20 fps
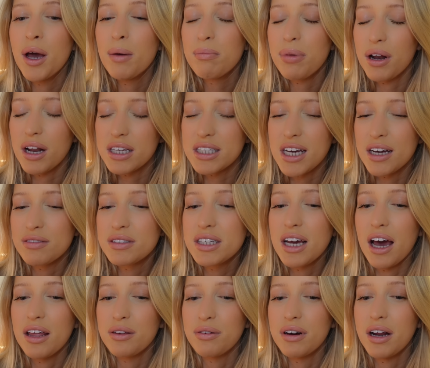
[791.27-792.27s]
pull ourselves
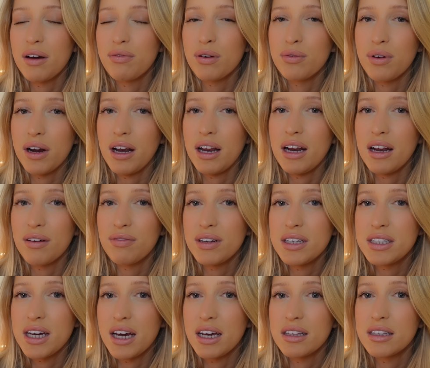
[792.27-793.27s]
together and have a really lovely
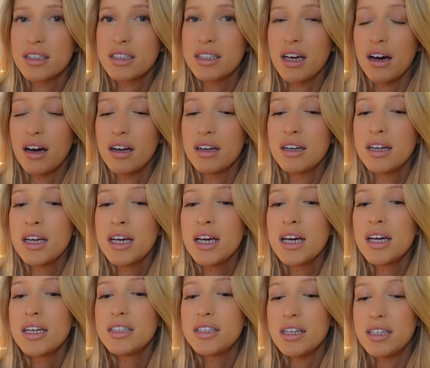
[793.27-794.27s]
day in the sun
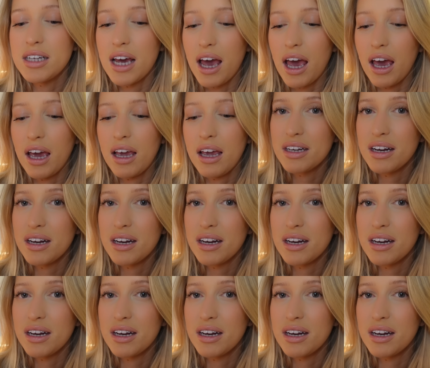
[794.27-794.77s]
today.